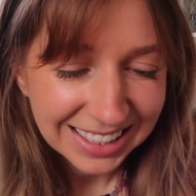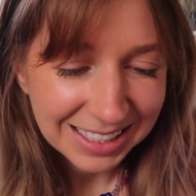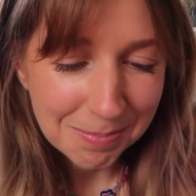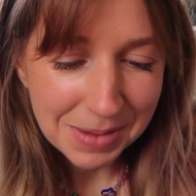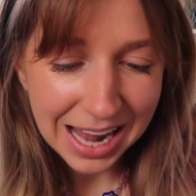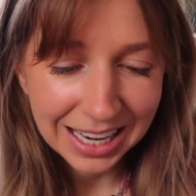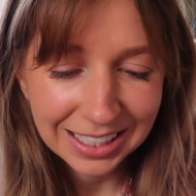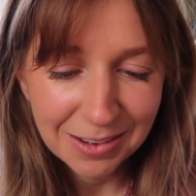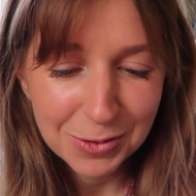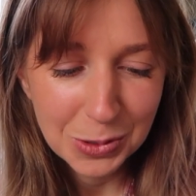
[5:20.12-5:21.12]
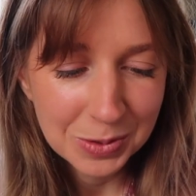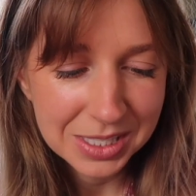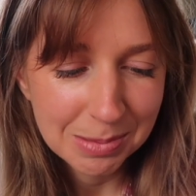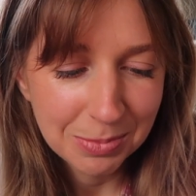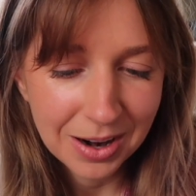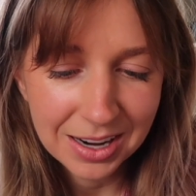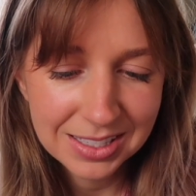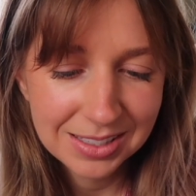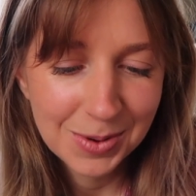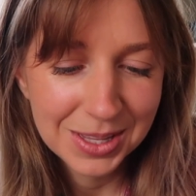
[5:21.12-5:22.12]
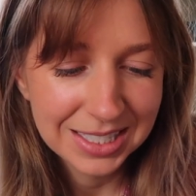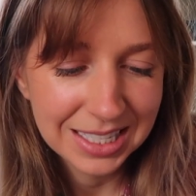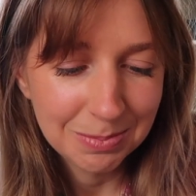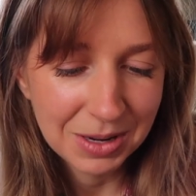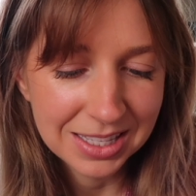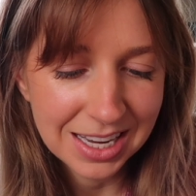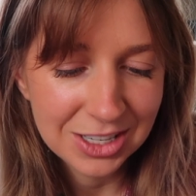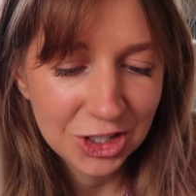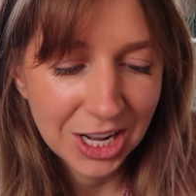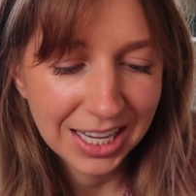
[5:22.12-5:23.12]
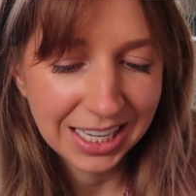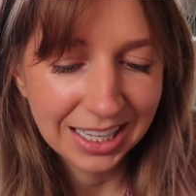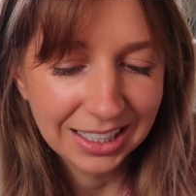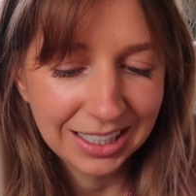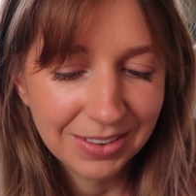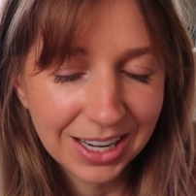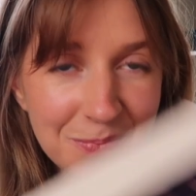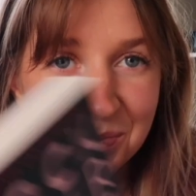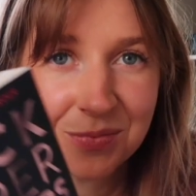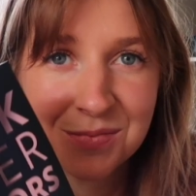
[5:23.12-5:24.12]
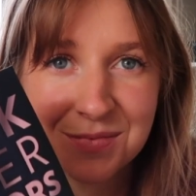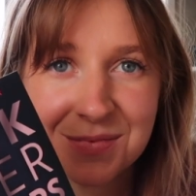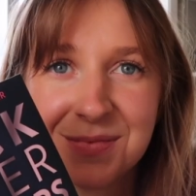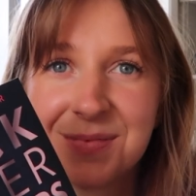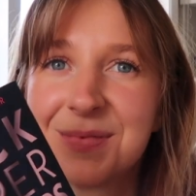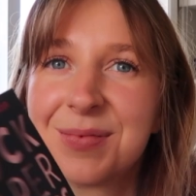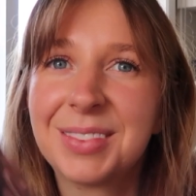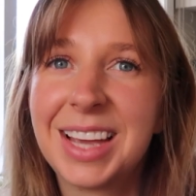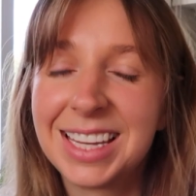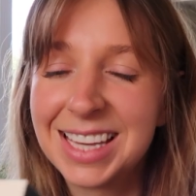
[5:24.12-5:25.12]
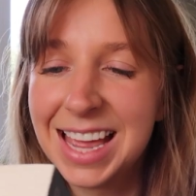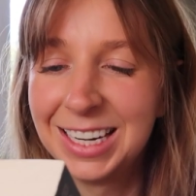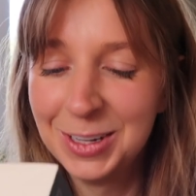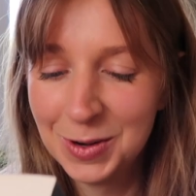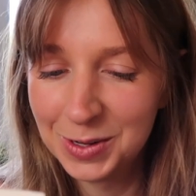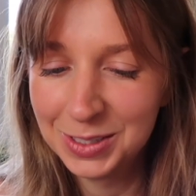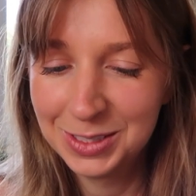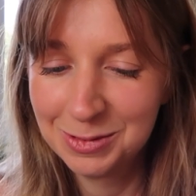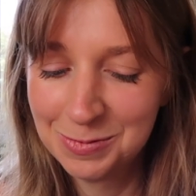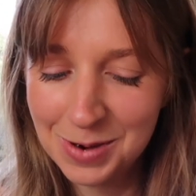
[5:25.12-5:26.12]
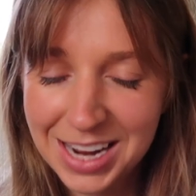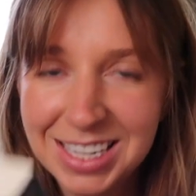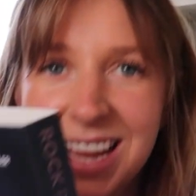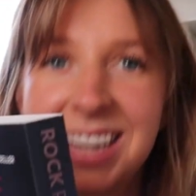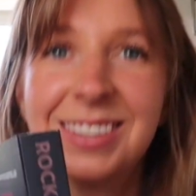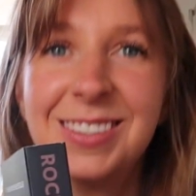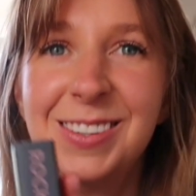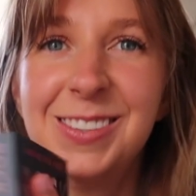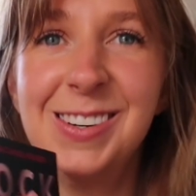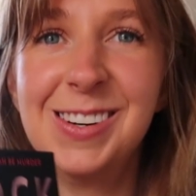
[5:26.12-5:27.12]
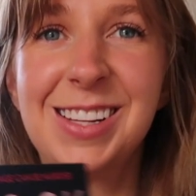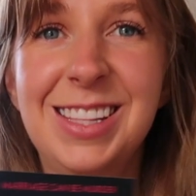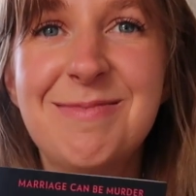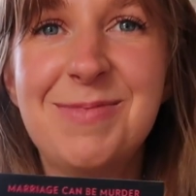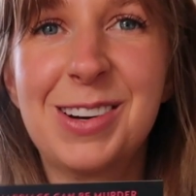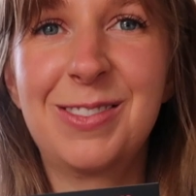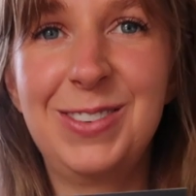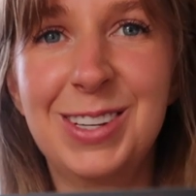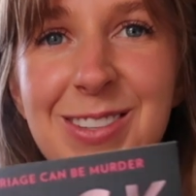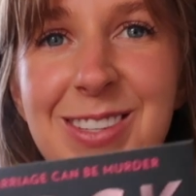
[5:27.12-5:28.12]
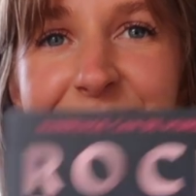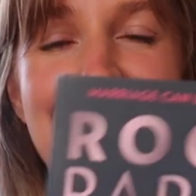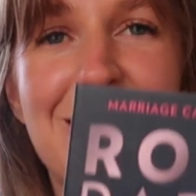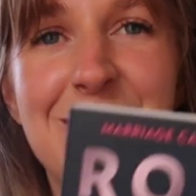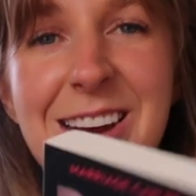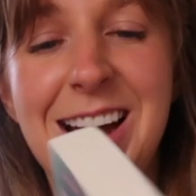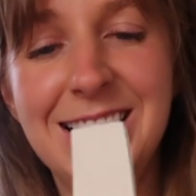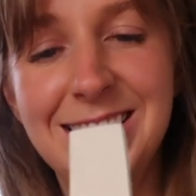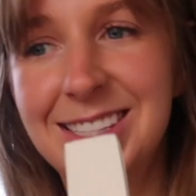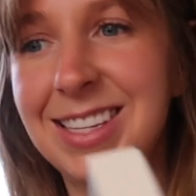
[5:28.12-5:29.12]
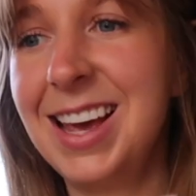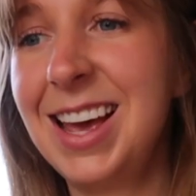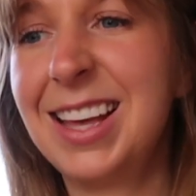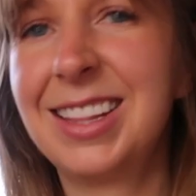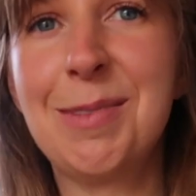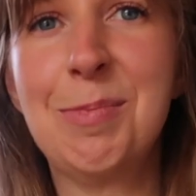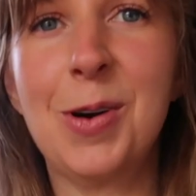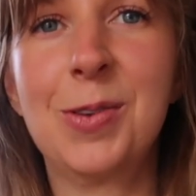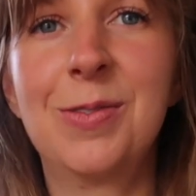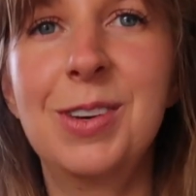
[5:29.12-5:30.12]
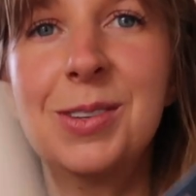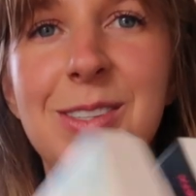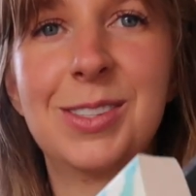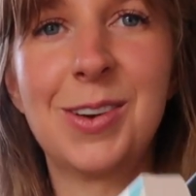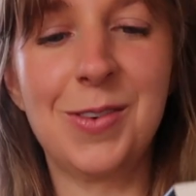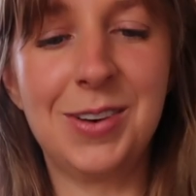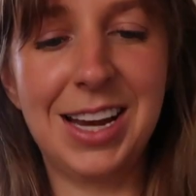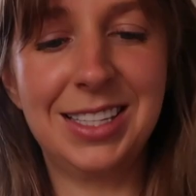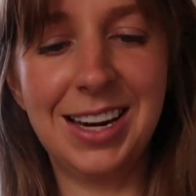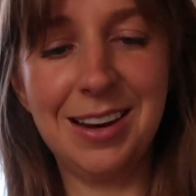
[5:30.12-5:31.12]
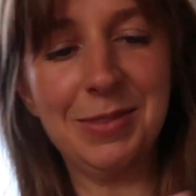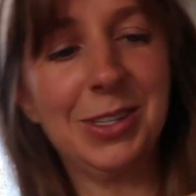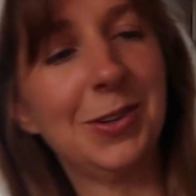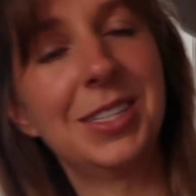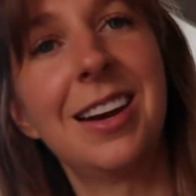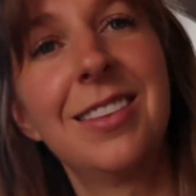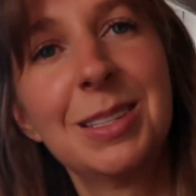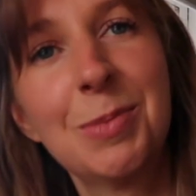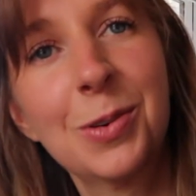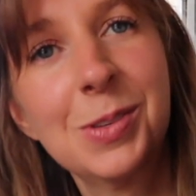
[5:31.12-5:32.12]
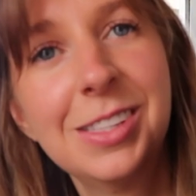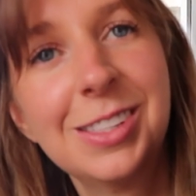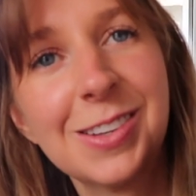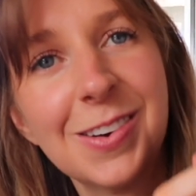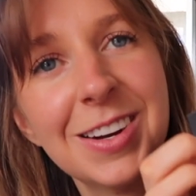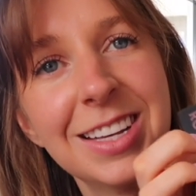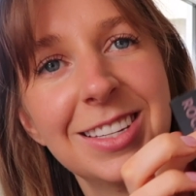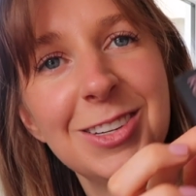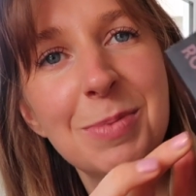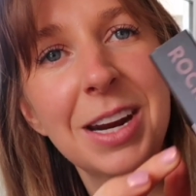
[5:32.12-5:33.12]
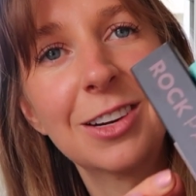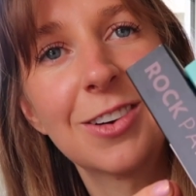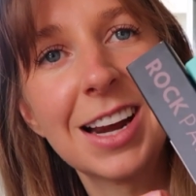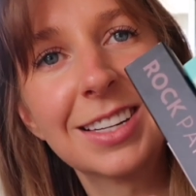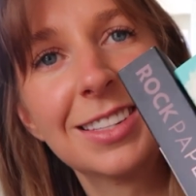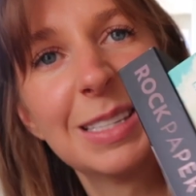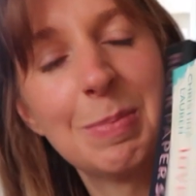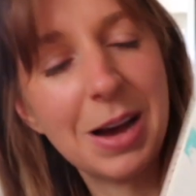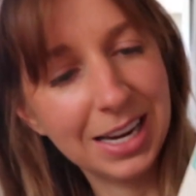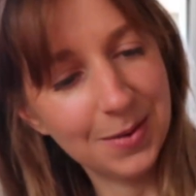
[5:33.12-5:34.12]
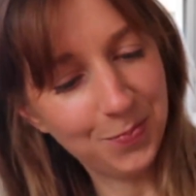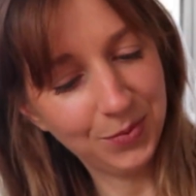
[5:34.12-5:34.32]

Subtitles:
Compelling, filled with suspense, and chilling and clever. I cannot wait. And oh, the book feels so nice. They both feel so nice, and I'm so sad. This book was so nice and new, but I cracked the spine.